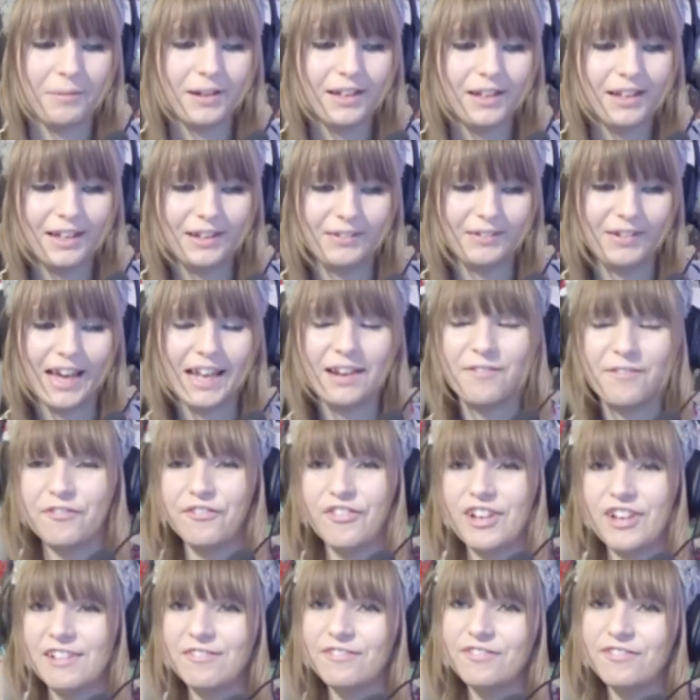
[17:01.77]
Have a
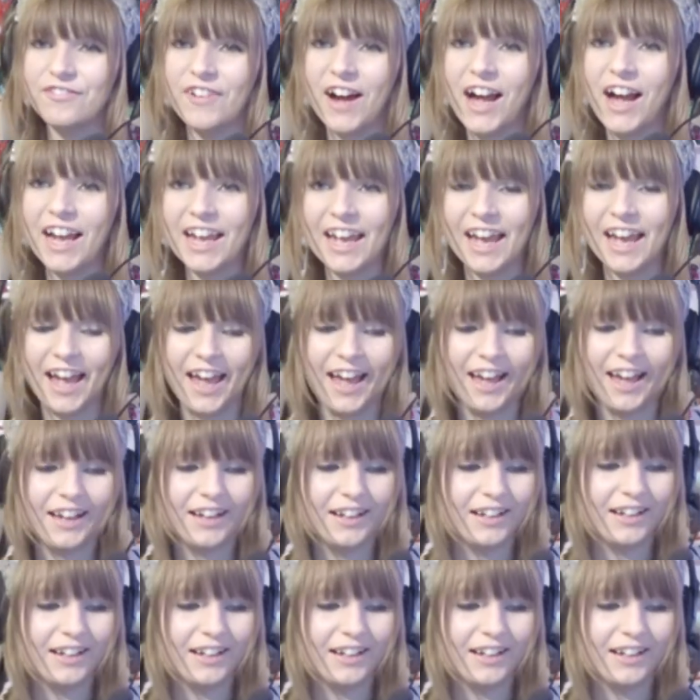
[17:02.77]
freaking fire!